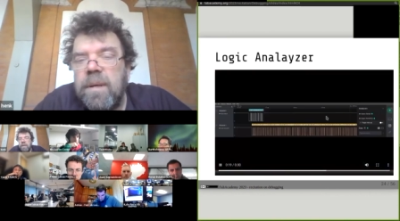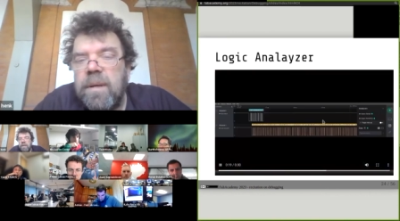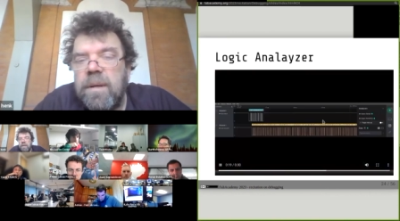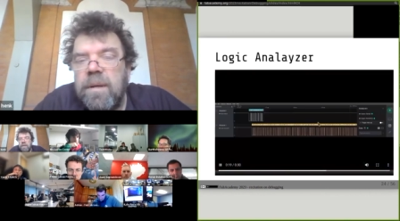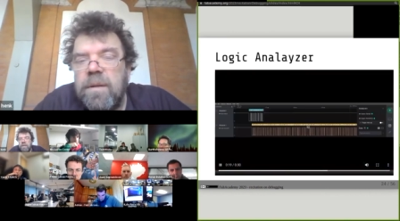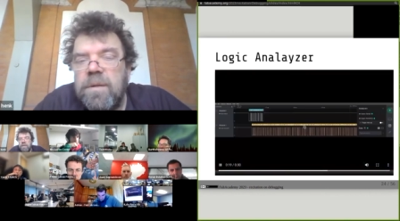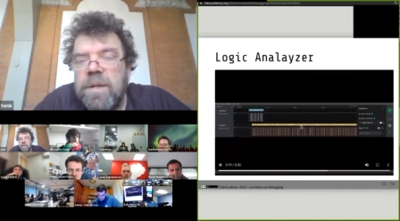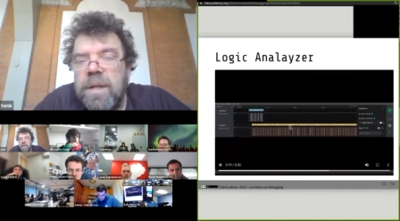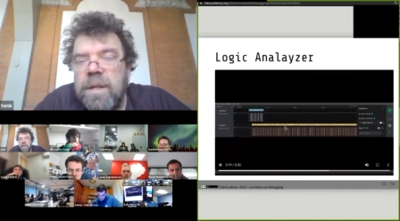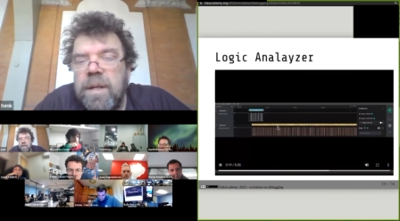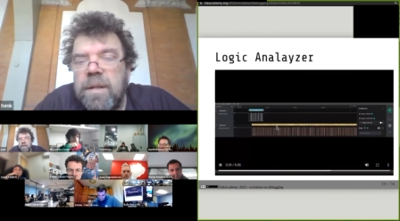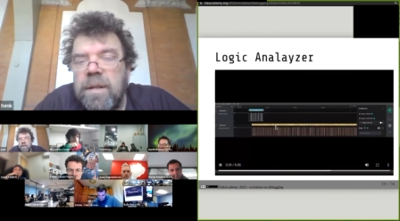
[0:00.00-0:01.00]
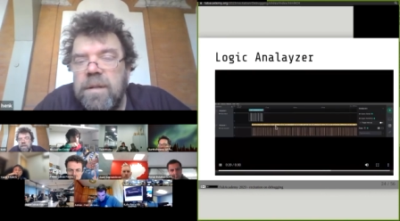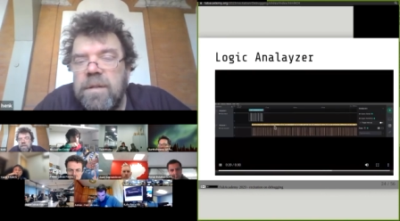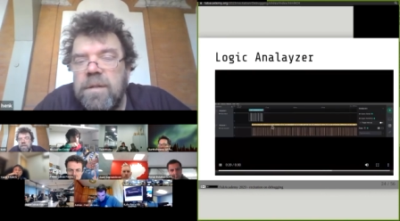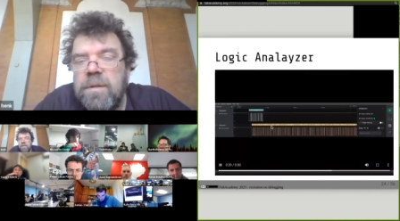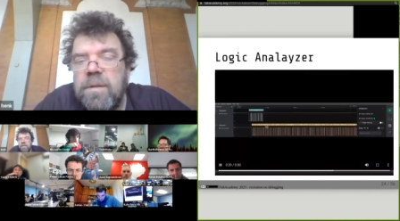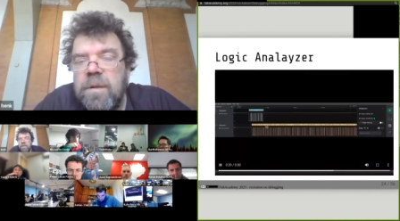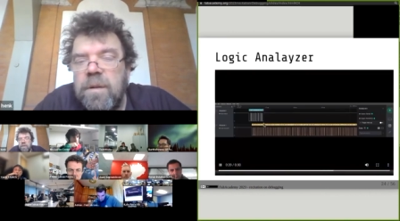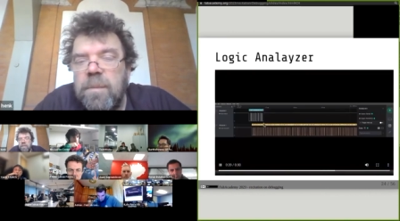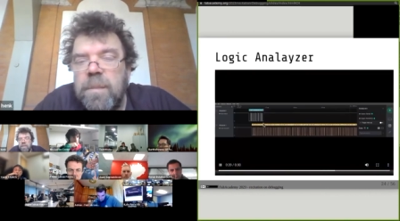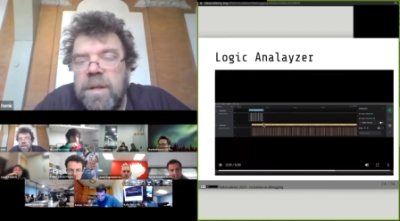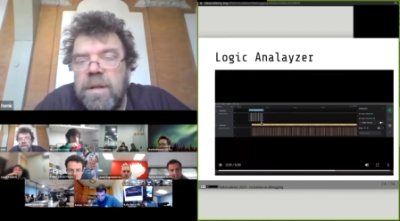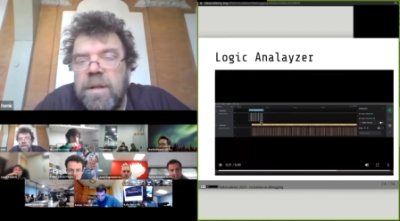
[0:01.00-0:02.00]
You see that it's
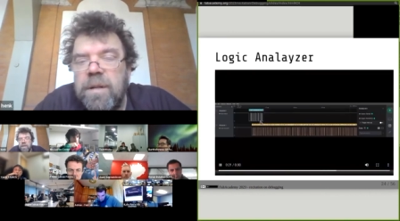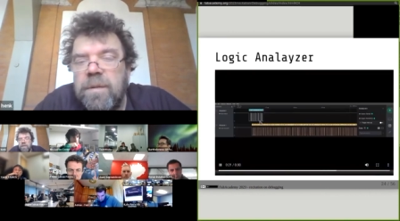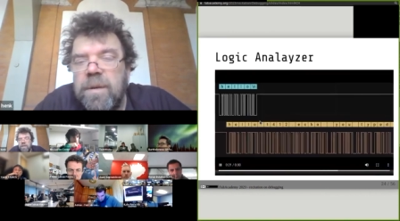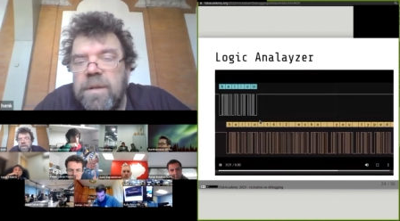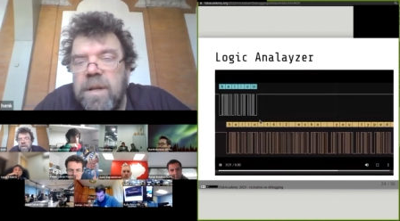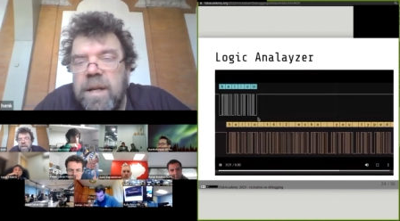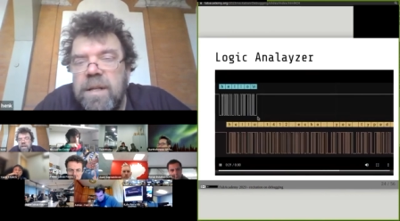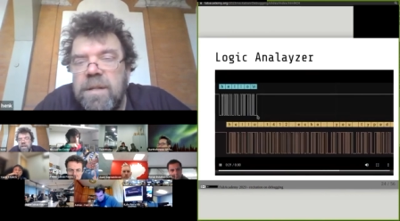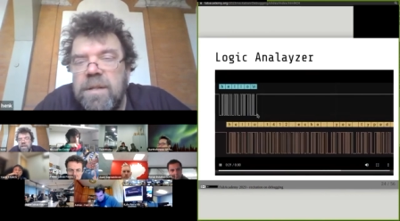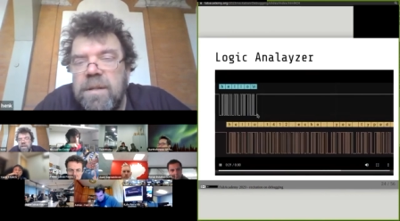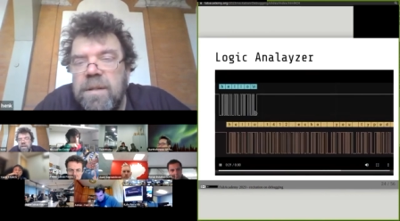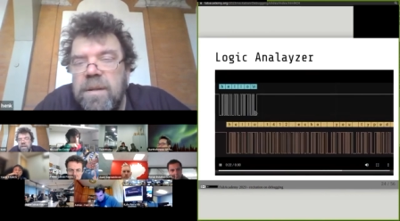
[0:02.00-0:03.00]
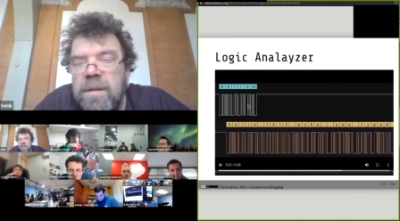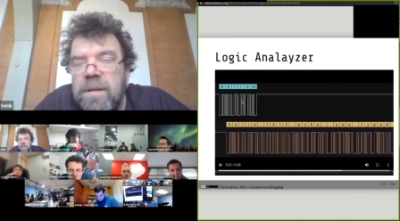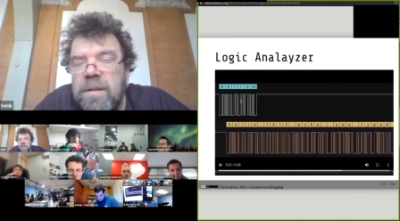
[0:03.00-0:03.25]
automatically translated.